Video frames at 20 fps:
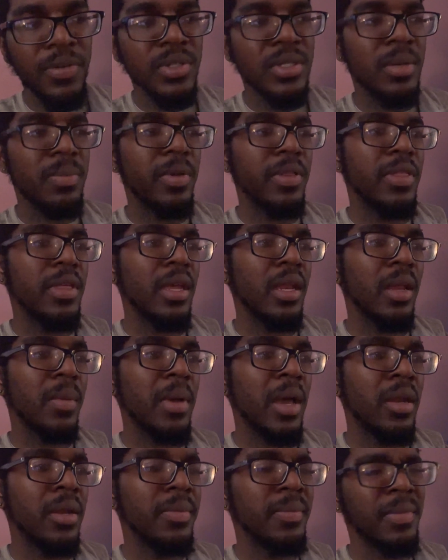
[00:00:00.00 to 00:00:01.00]
feels empathetic
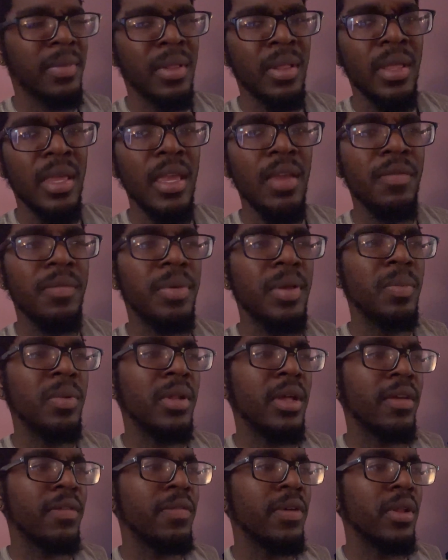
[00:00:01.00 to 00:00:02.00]
about it. Even
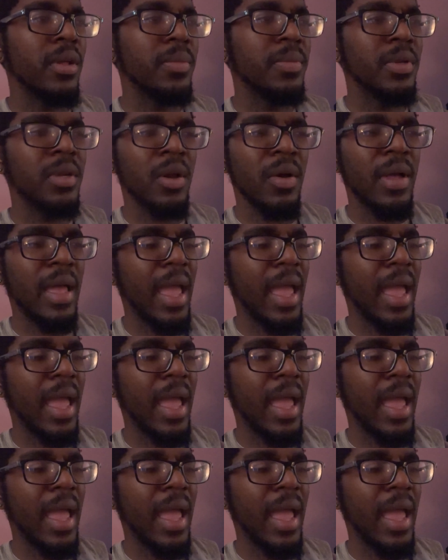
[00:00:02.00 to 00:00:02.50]
people like Philip,